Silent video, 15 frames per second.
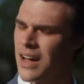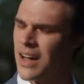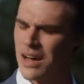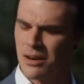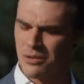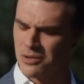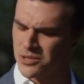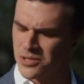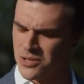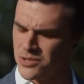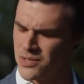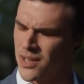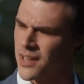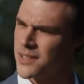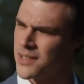who is upset
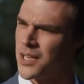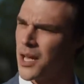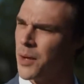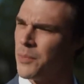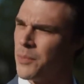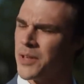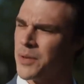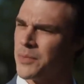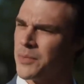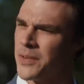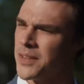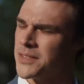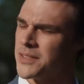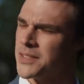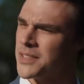that she didn't
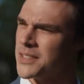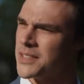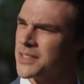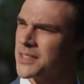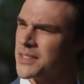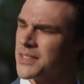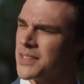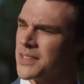inform him about it